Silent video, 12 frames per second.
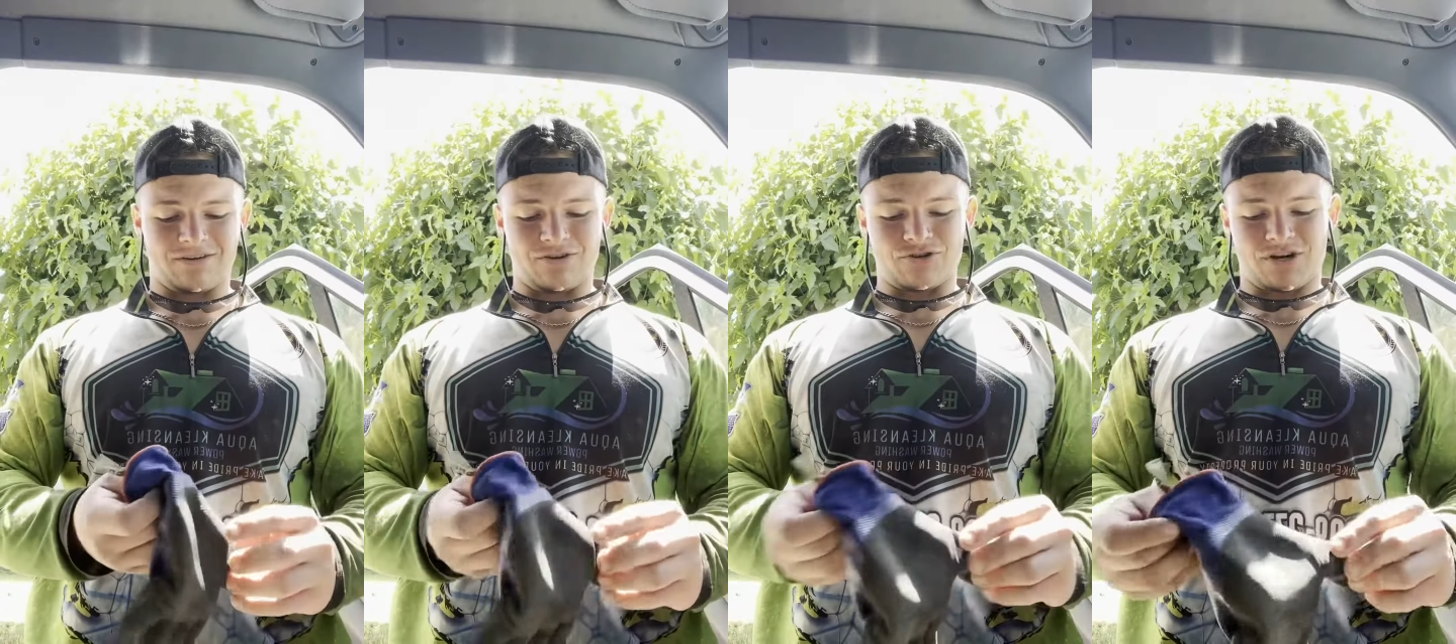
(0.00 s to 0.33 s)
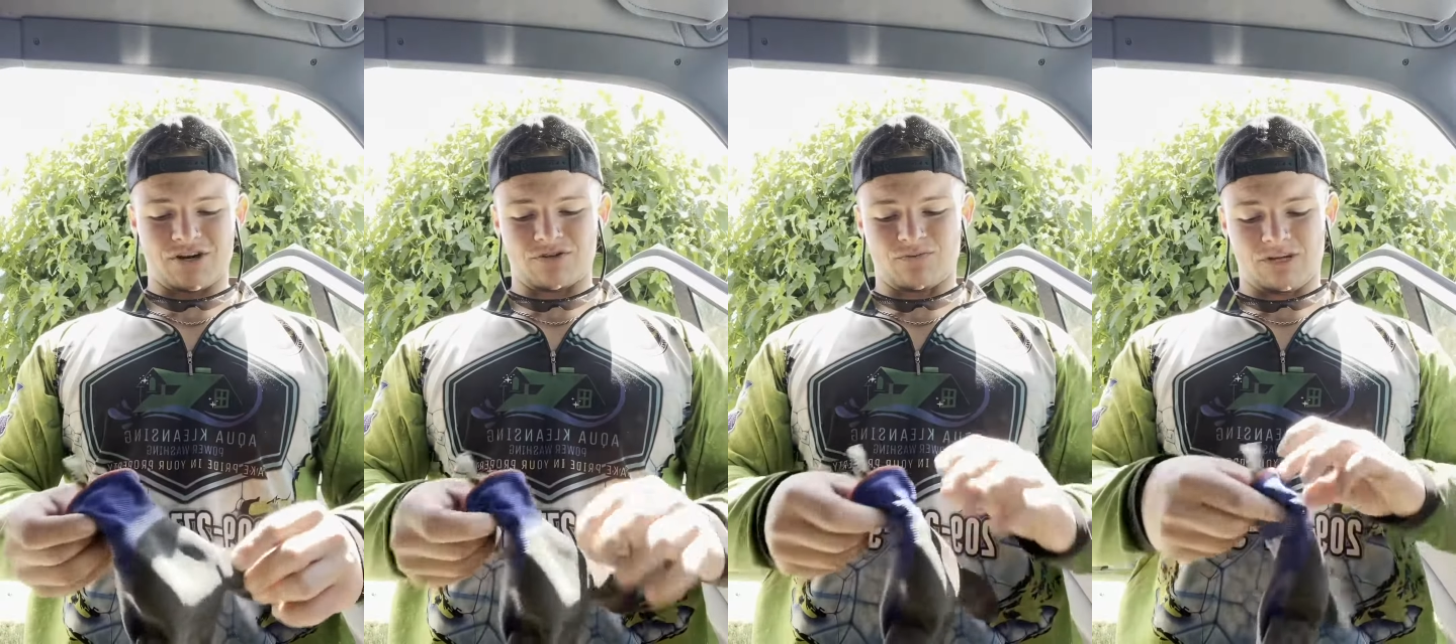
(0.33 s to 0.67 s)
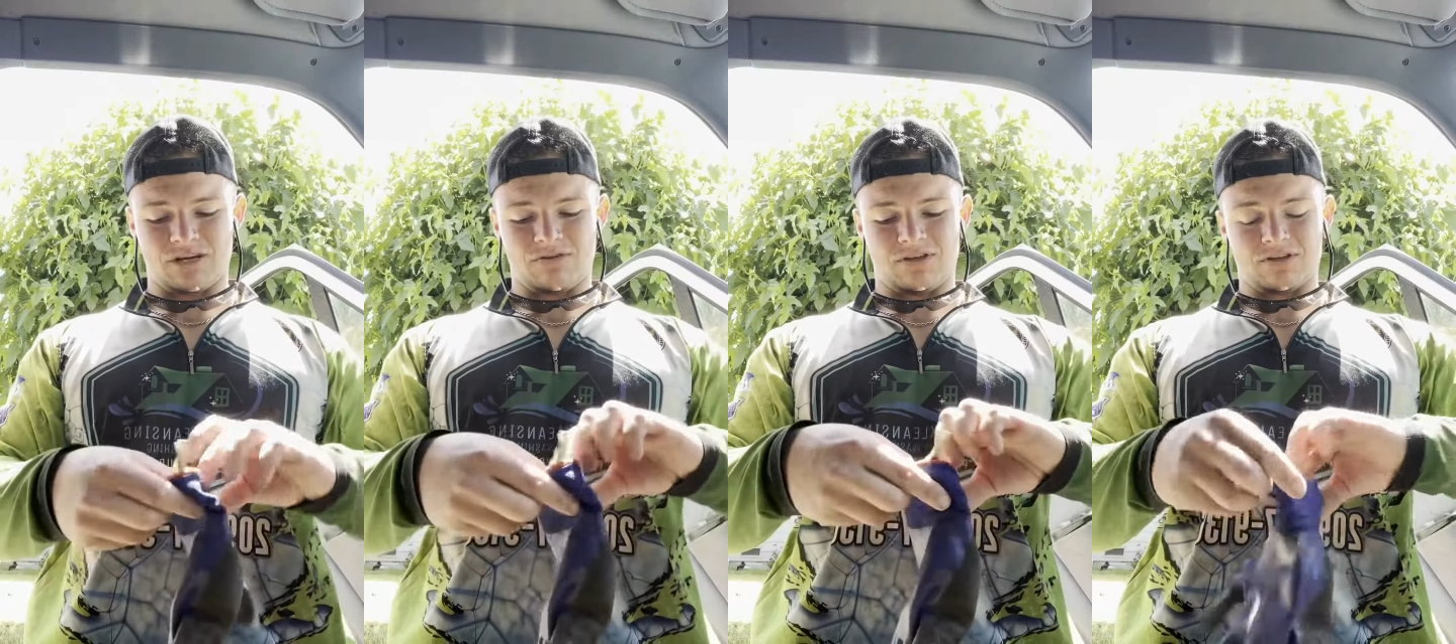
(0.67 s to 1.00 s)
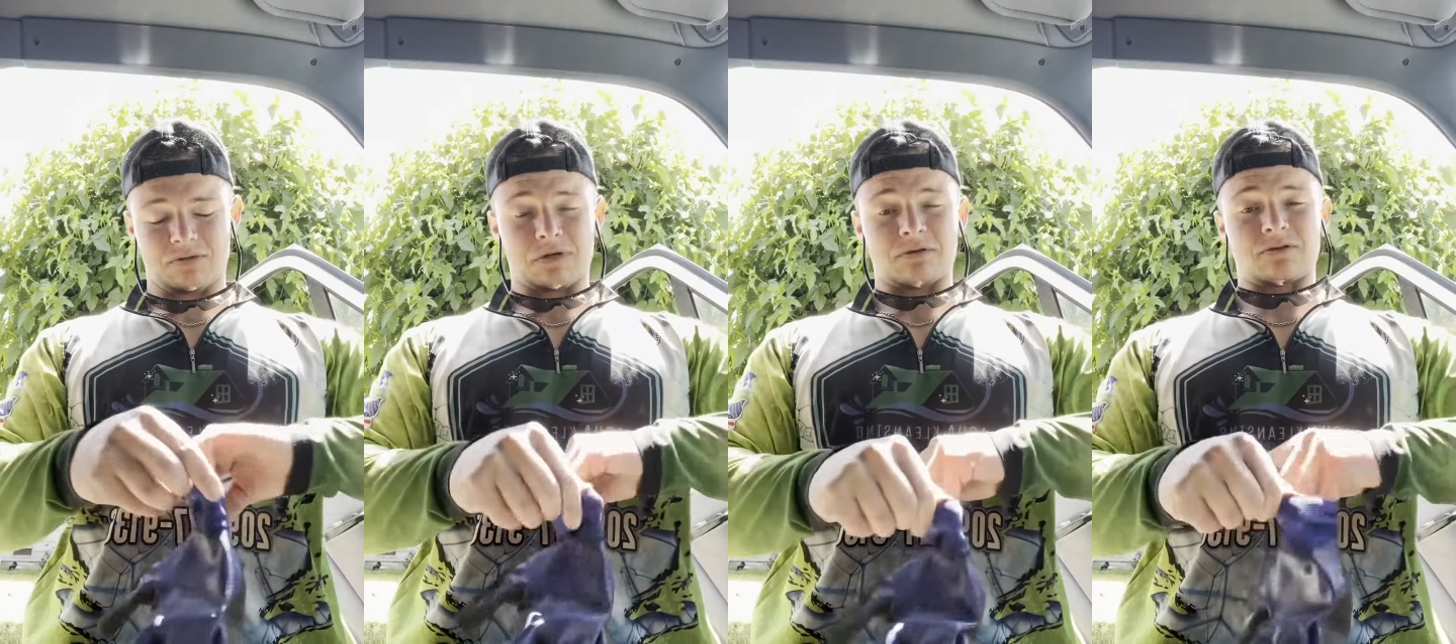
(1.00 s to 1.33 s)
all your trash away and everything.
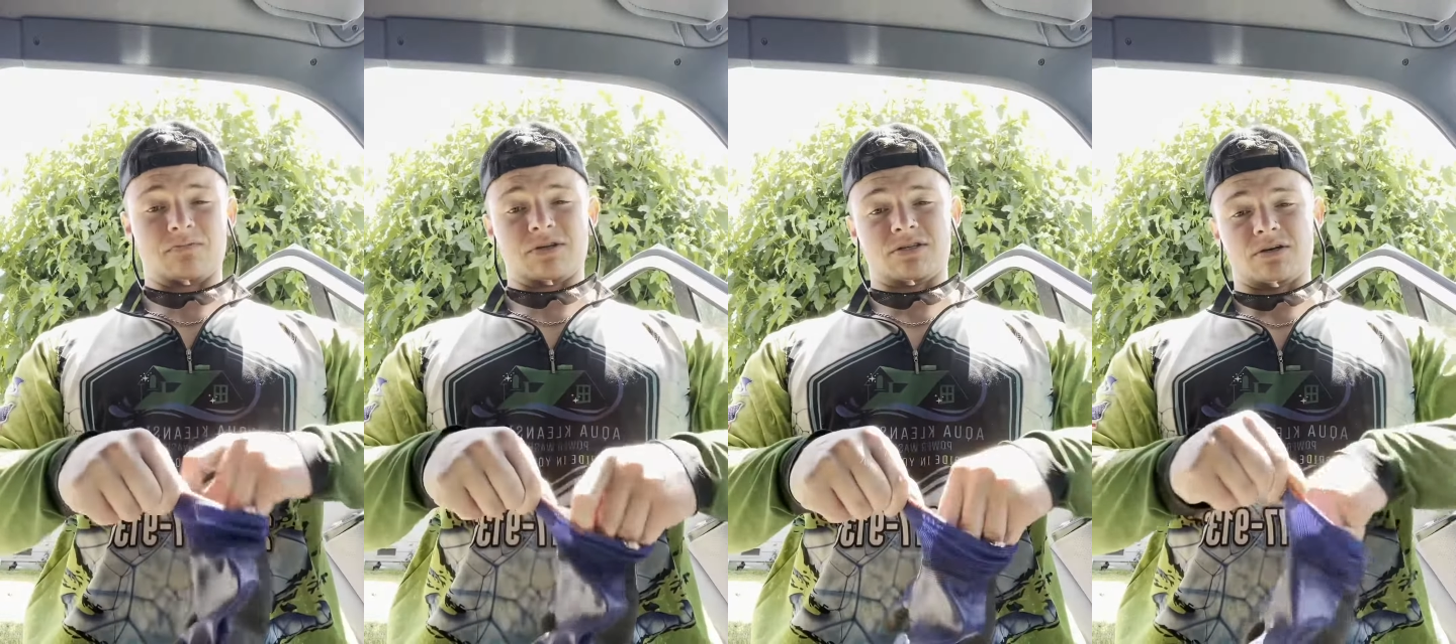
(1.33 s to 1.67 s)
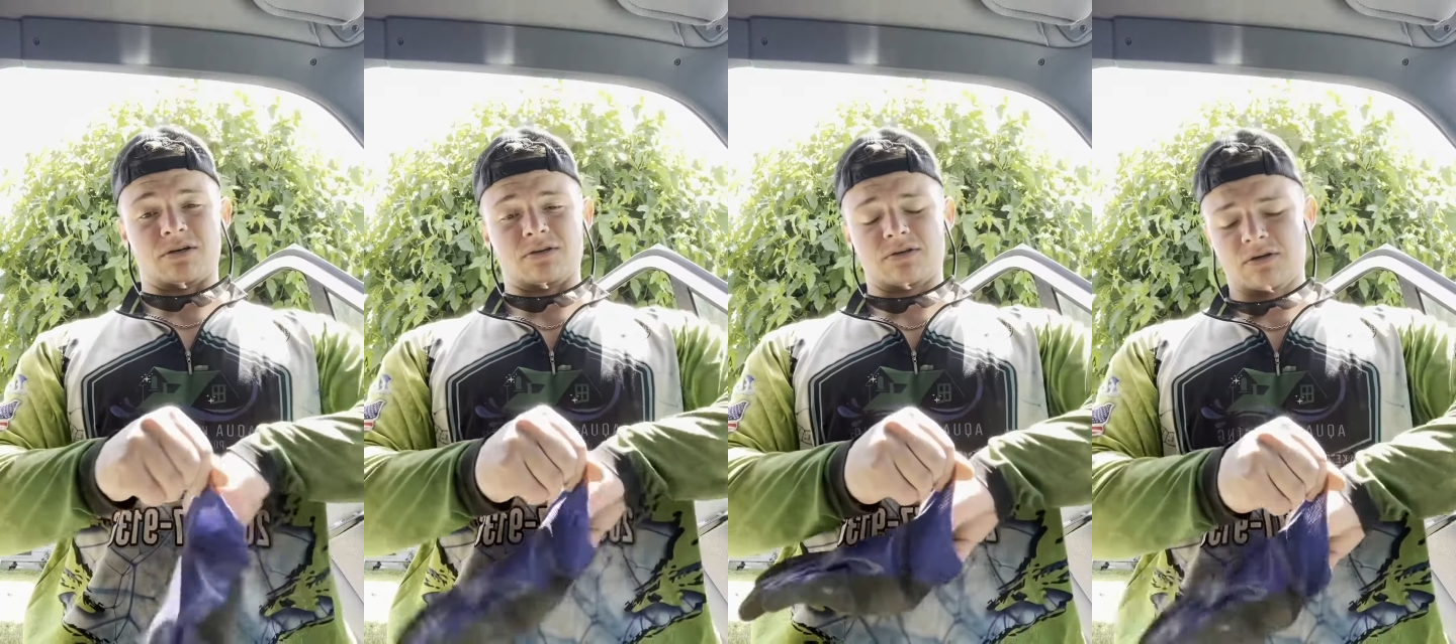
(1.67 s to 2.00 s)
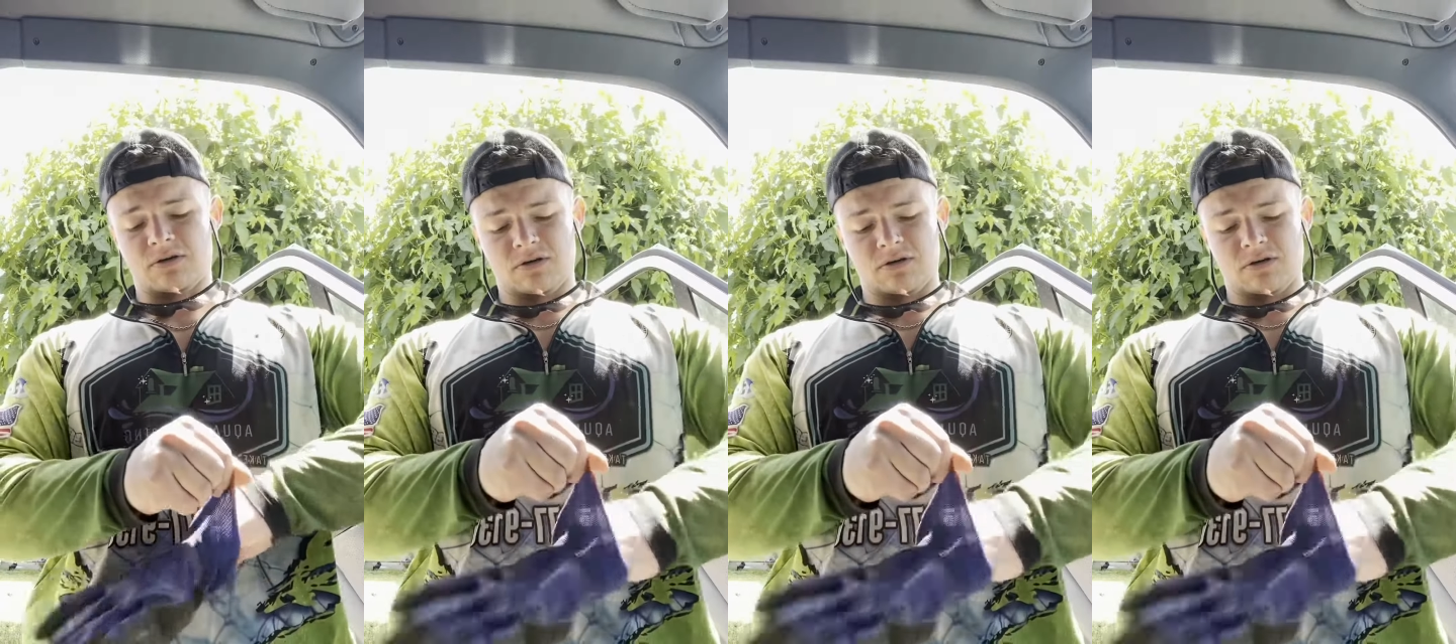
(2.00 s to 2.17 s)
Sometimes they miss things.